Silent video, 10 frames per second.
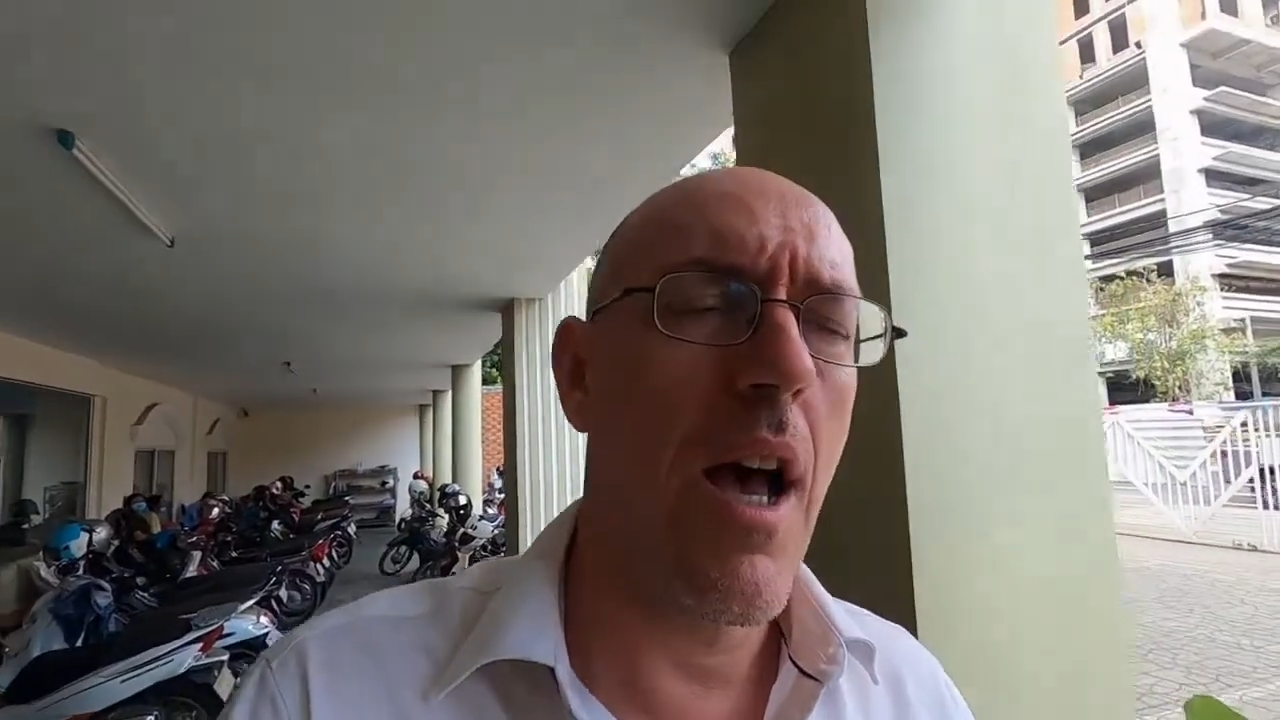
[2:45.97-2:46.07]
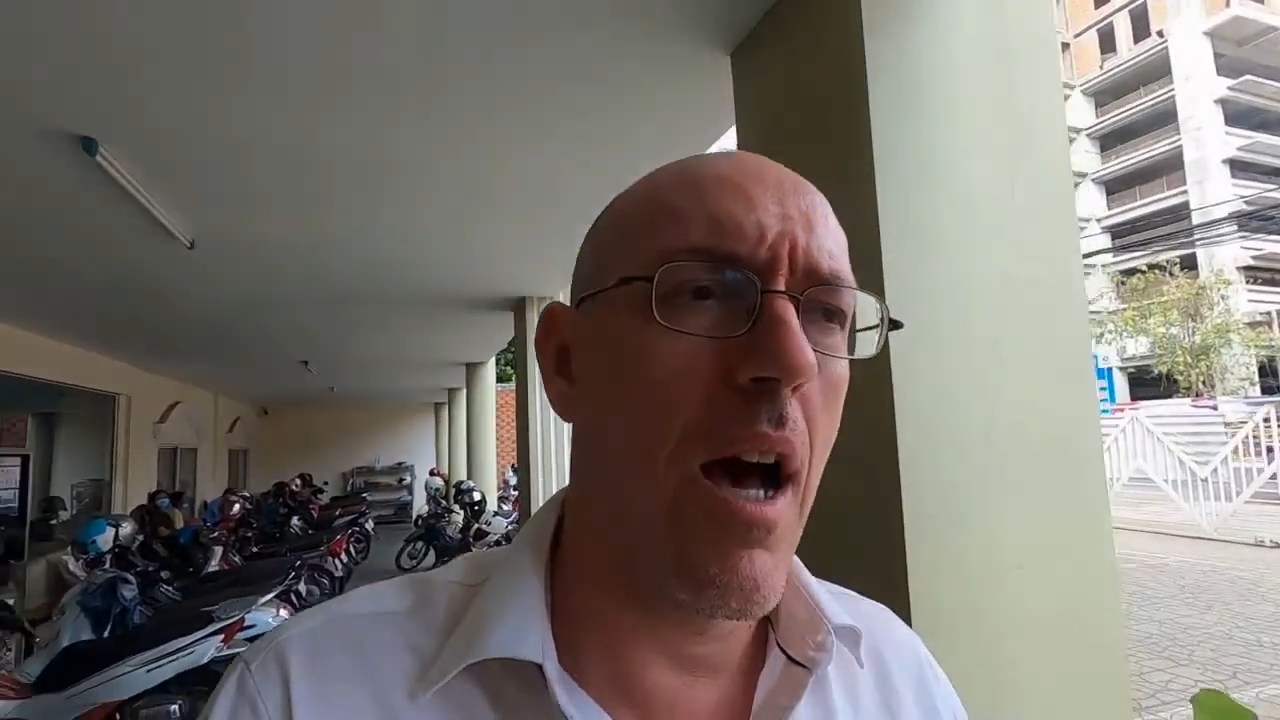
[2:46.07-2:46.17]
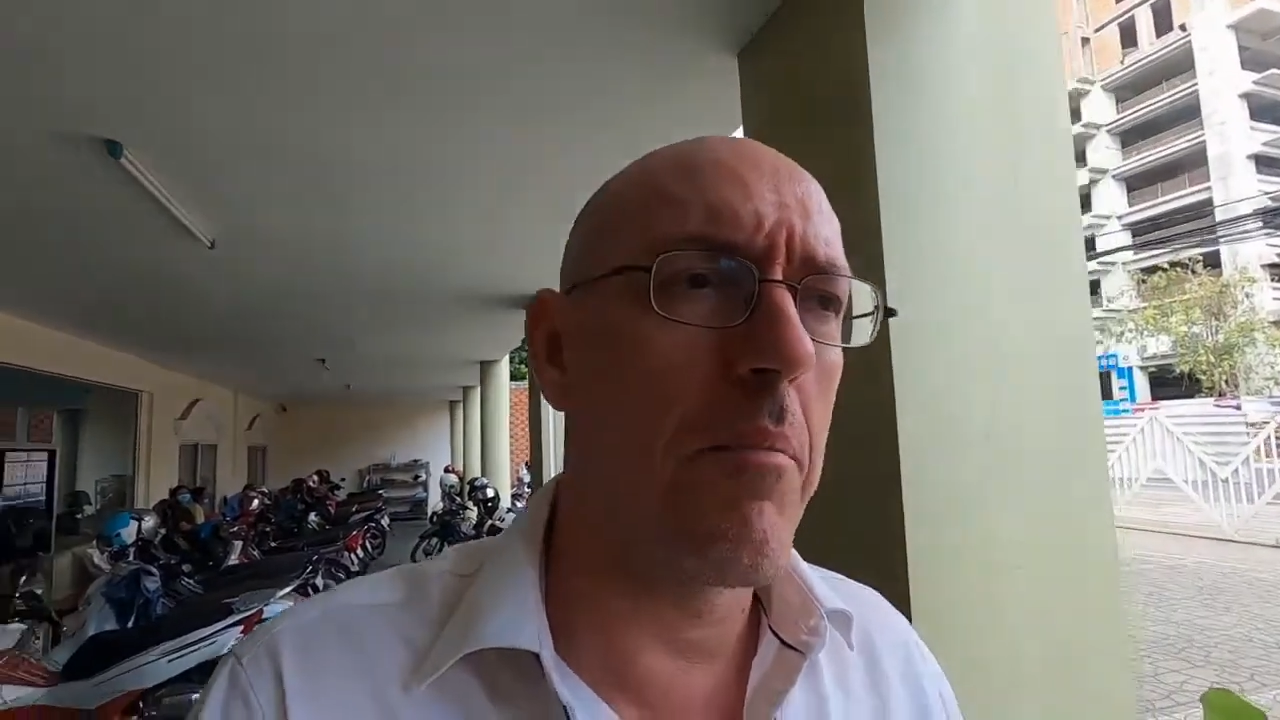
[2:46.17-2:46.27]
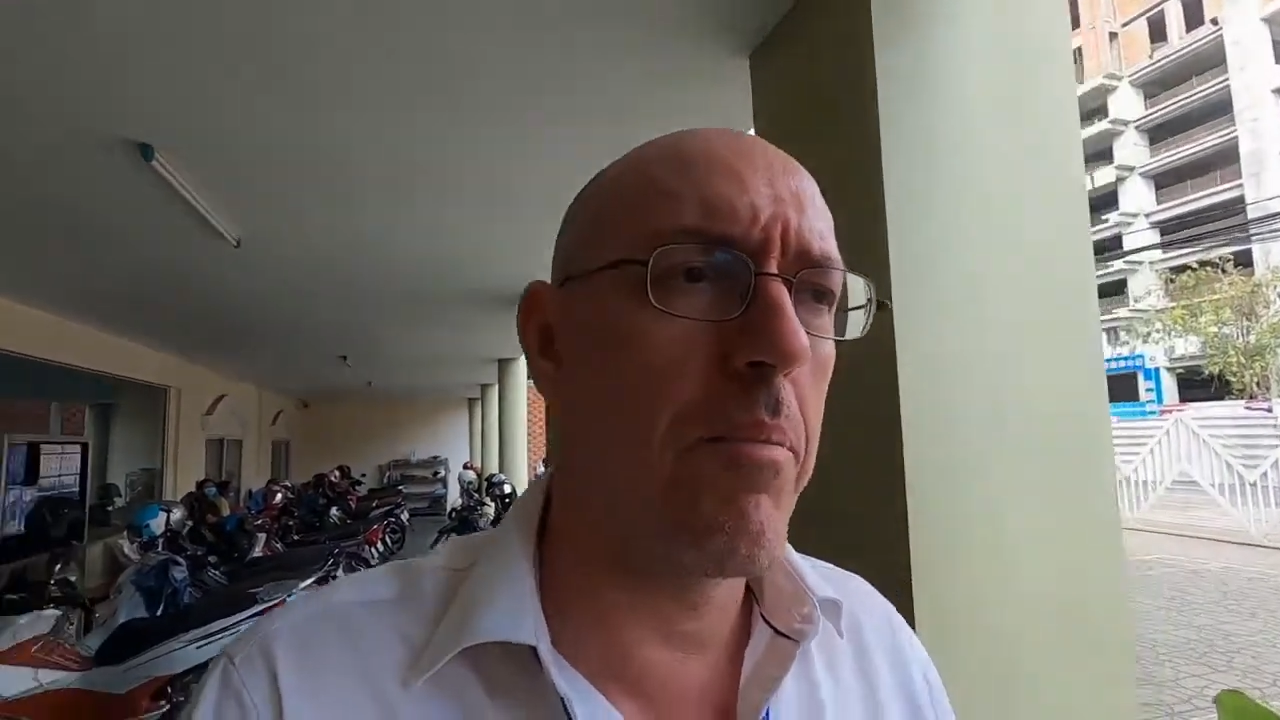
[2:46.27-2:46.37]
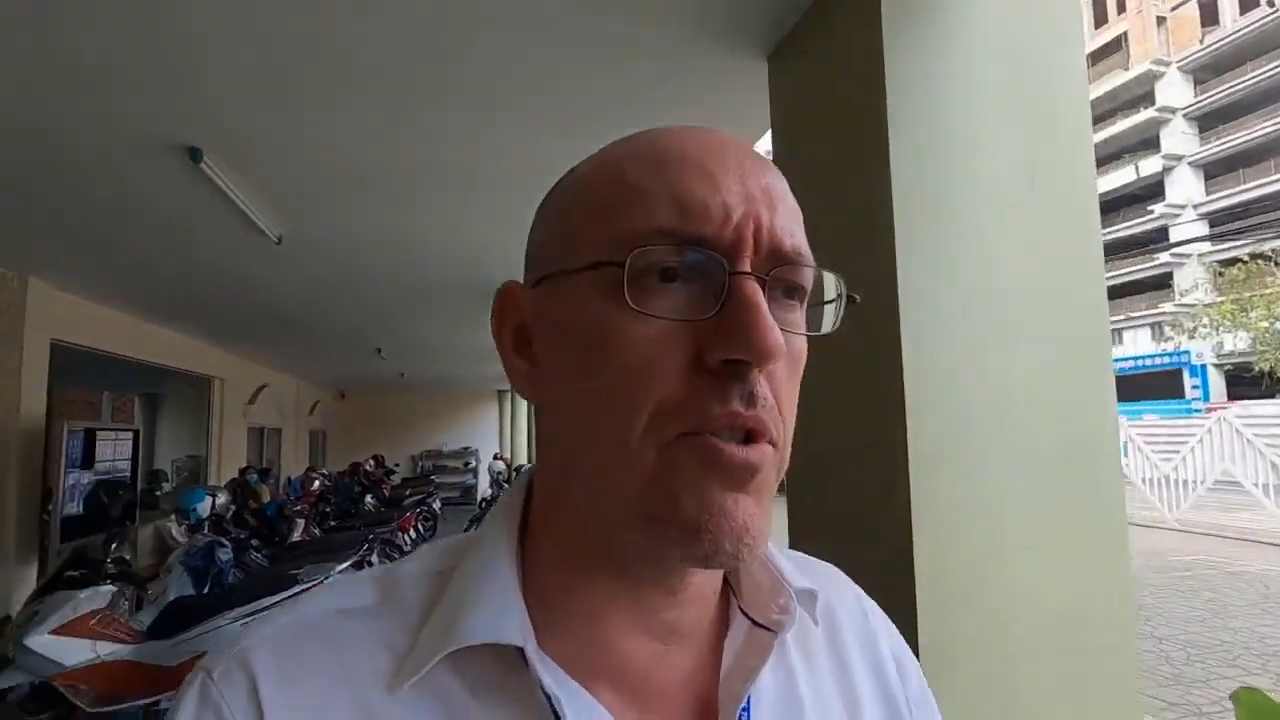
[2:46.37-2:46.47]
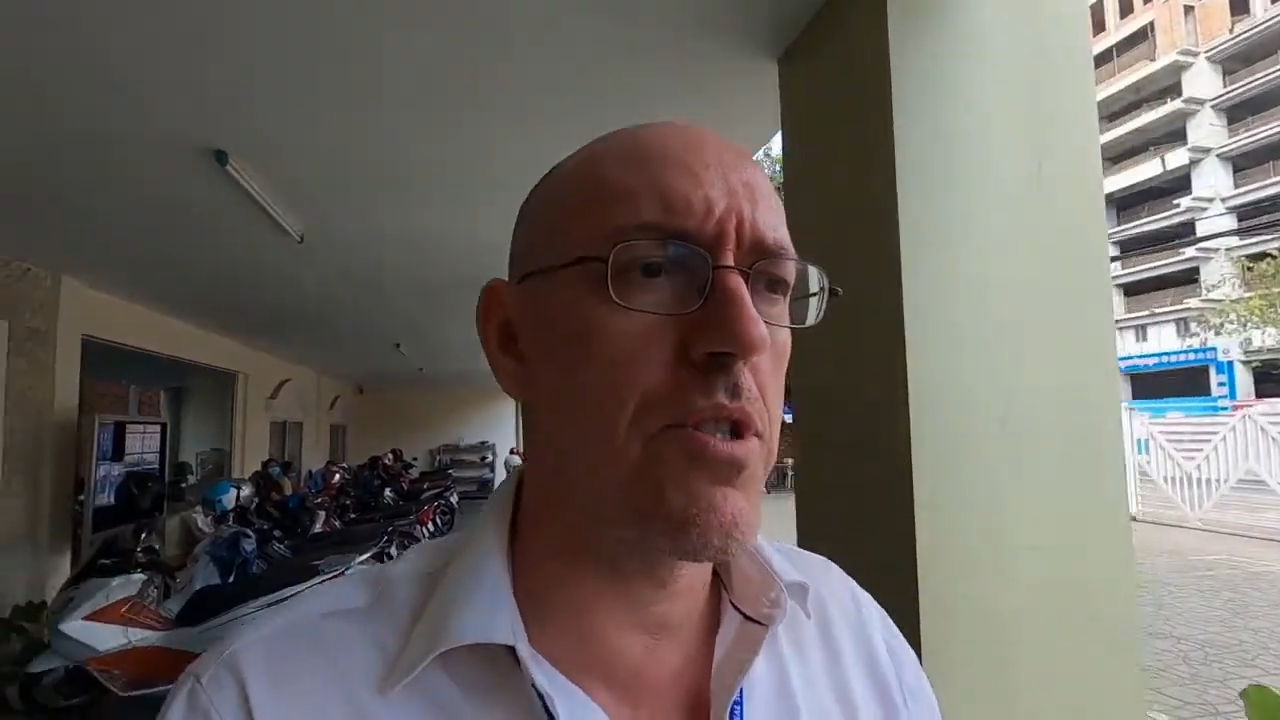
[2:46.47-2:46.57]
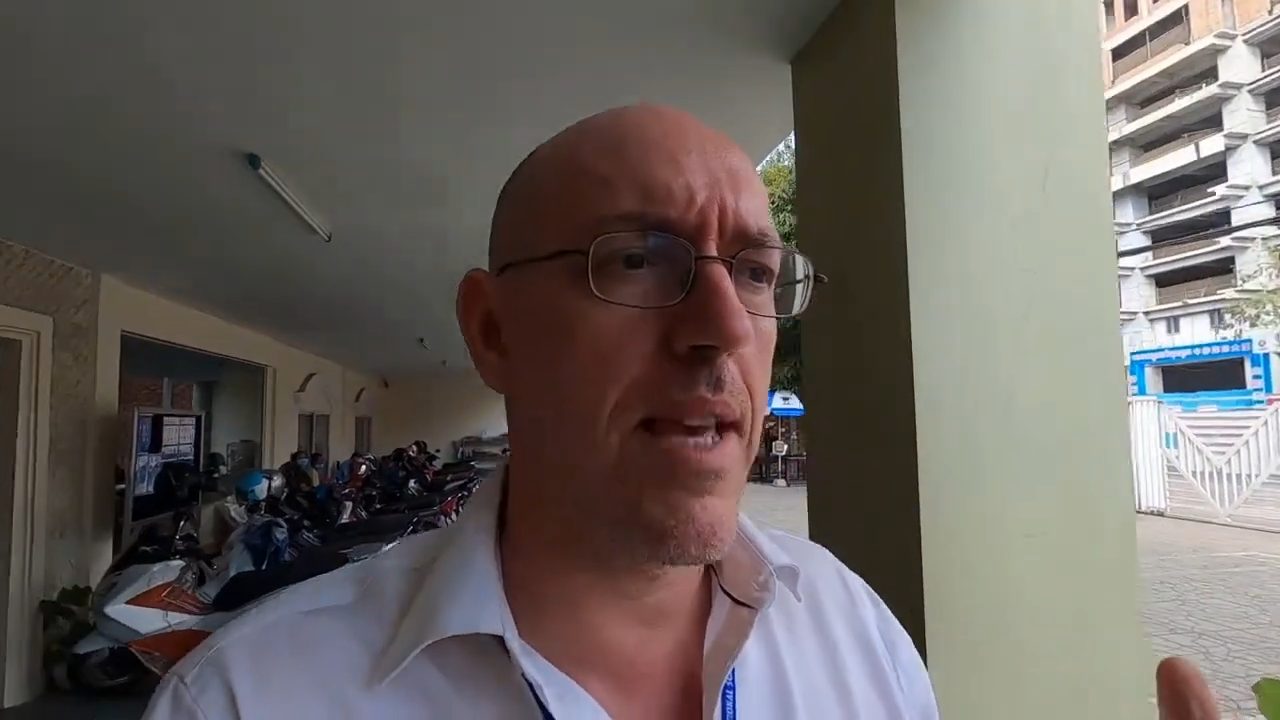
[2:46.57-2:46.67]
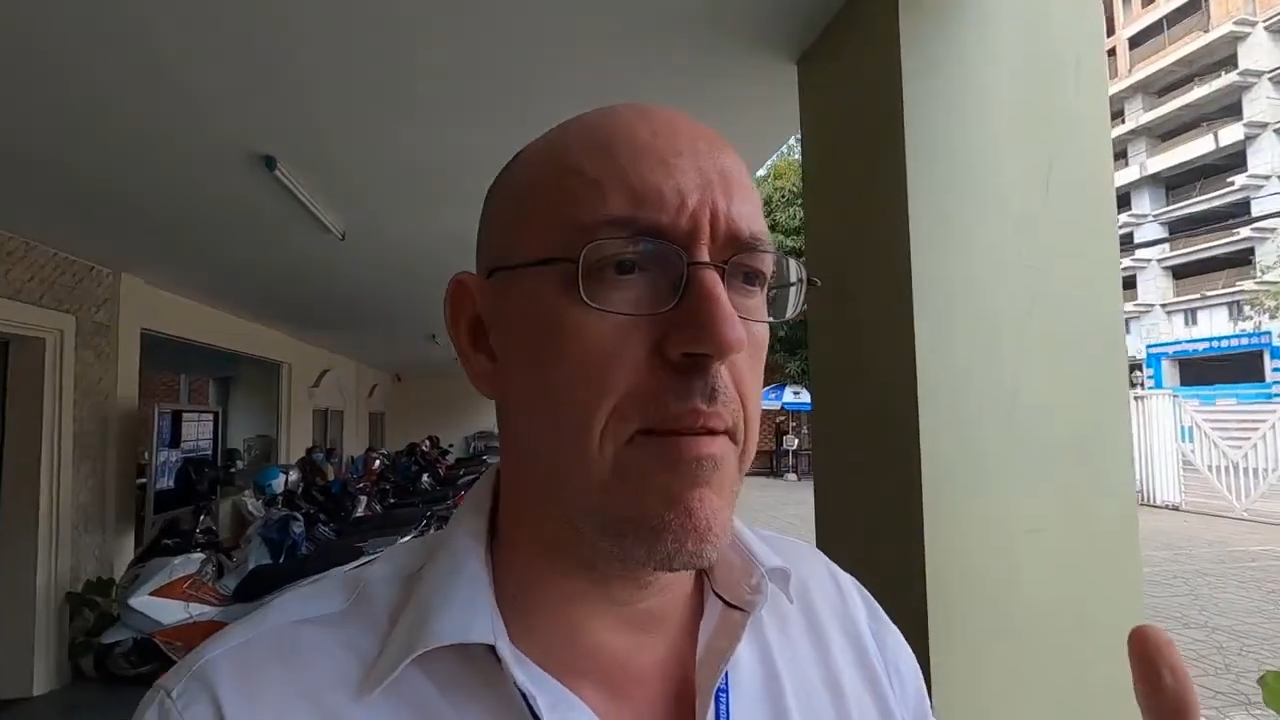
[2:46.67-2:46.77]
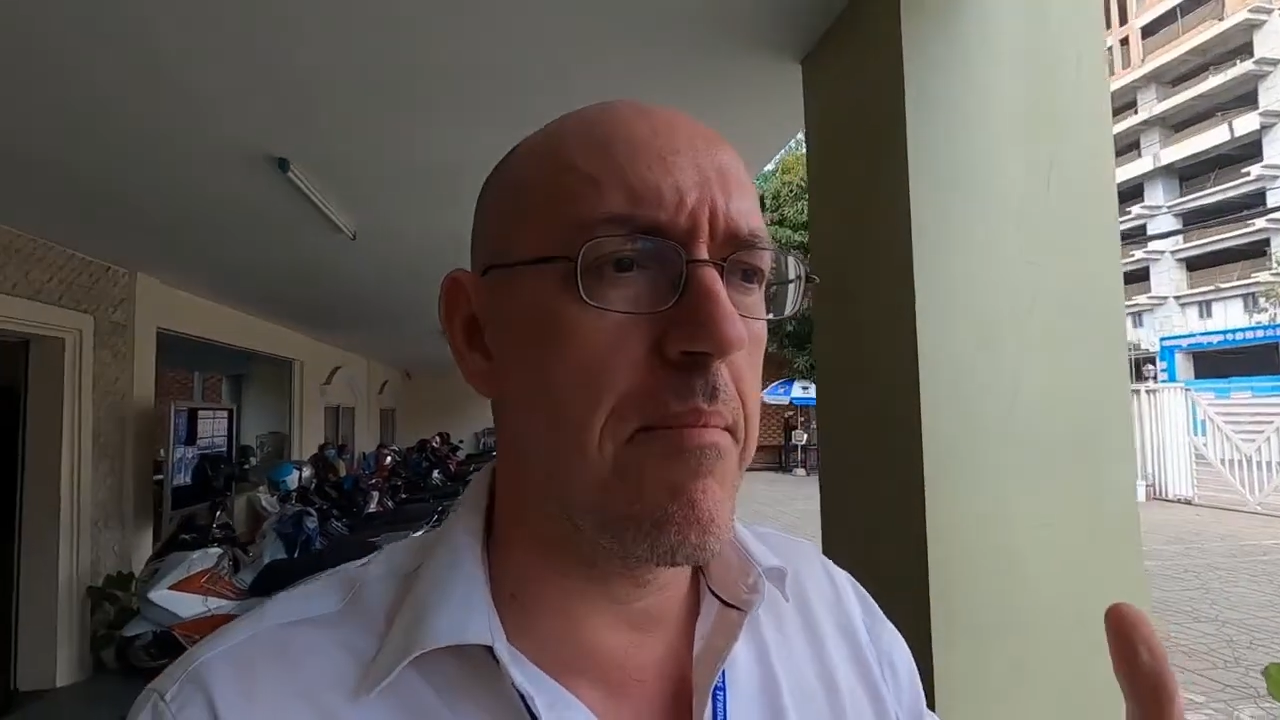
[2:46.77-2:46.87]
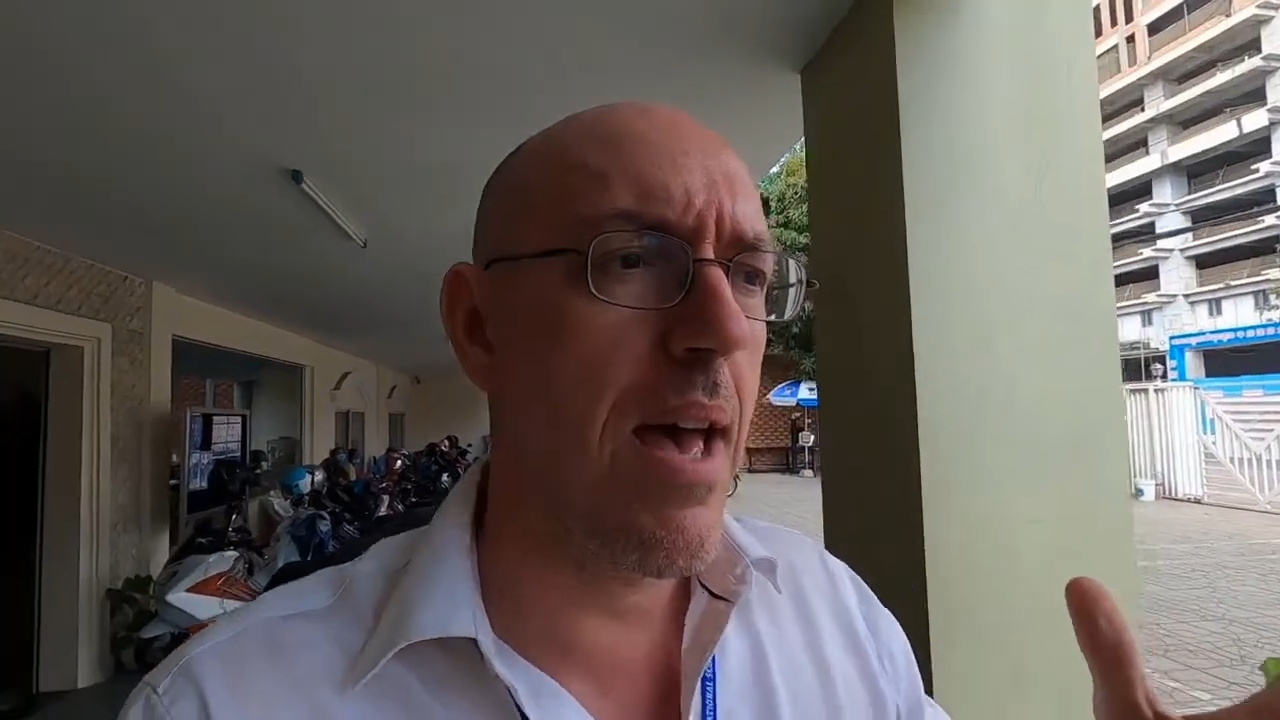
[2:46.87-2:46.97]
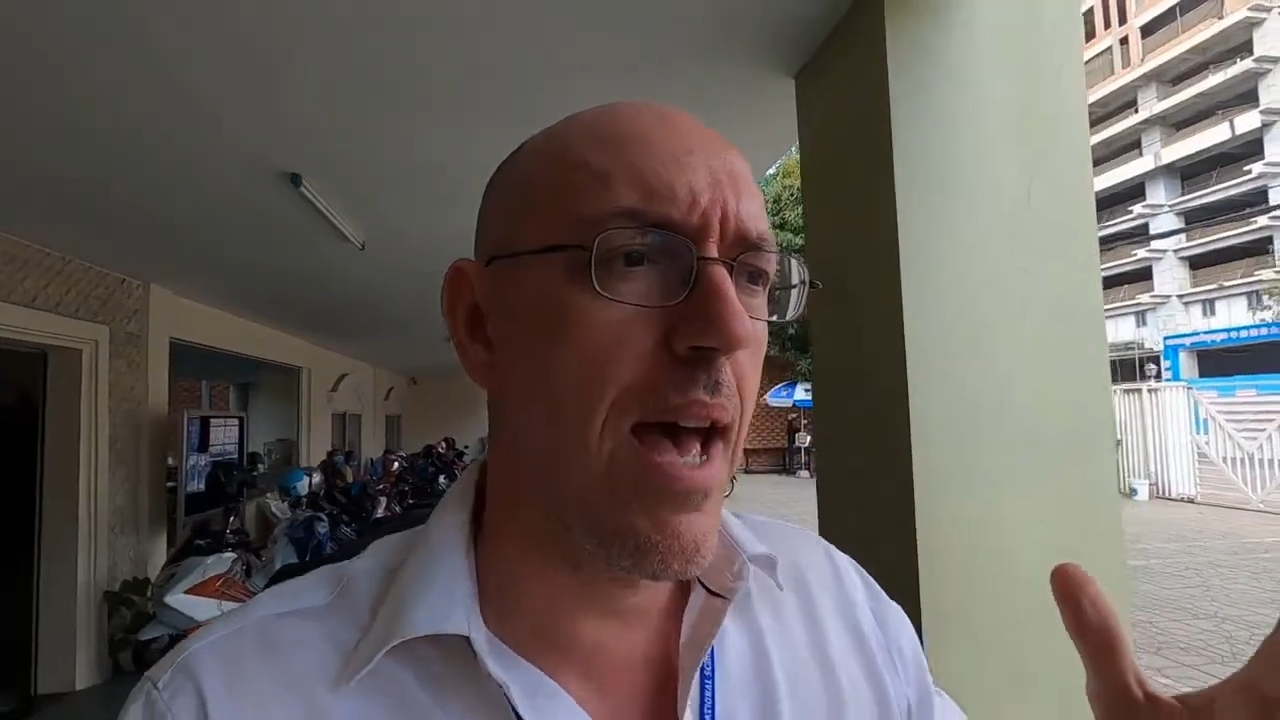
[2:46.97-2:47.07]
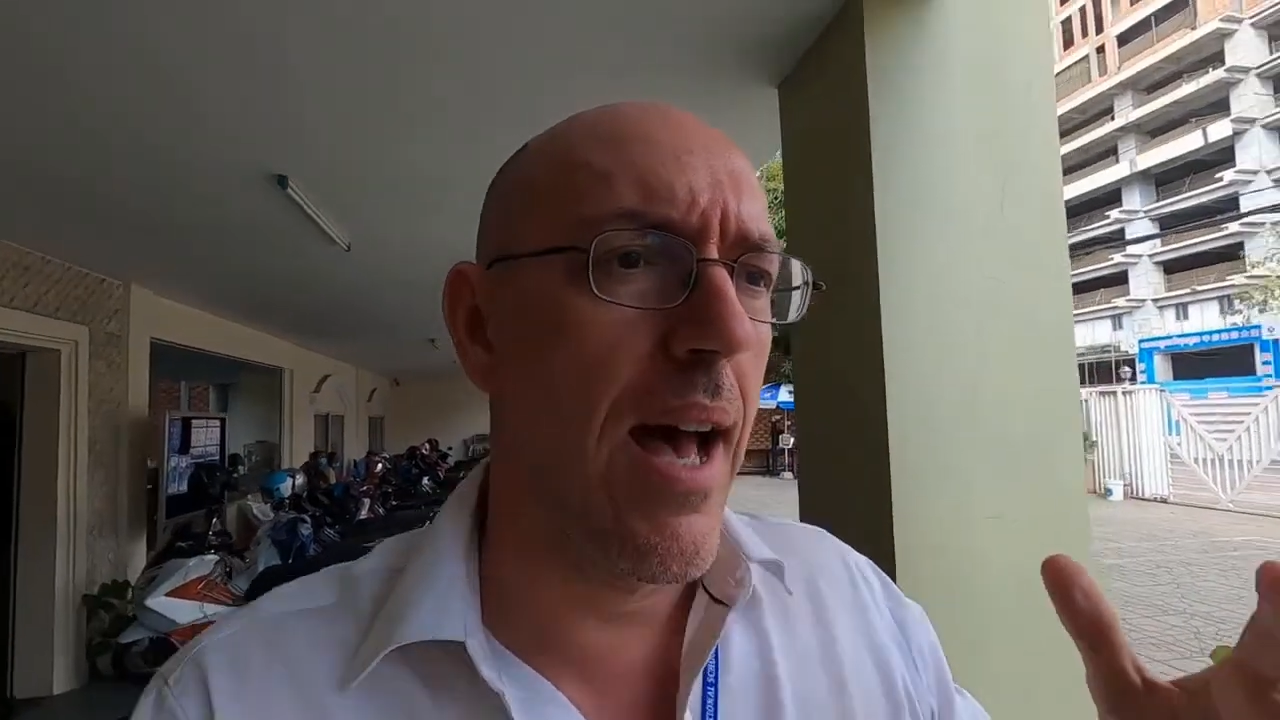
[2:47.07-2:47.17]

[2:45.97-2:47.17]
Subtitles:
and puts them